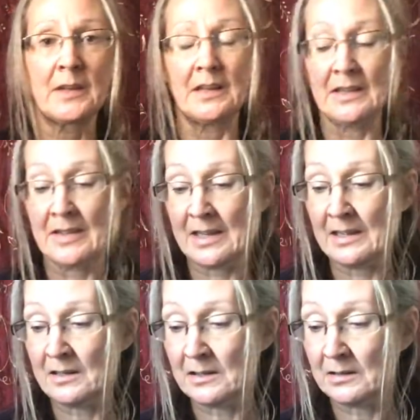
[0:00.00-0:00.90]
and they
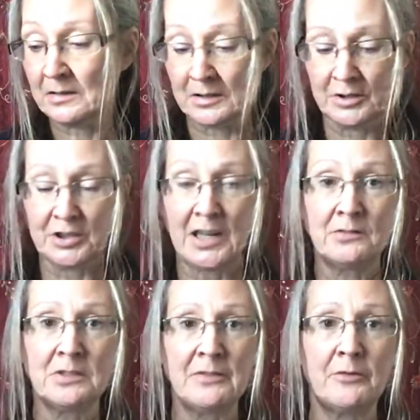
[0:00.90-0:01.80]
are
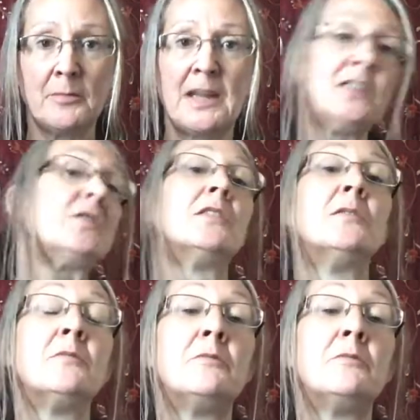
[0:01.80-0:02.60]
channeled information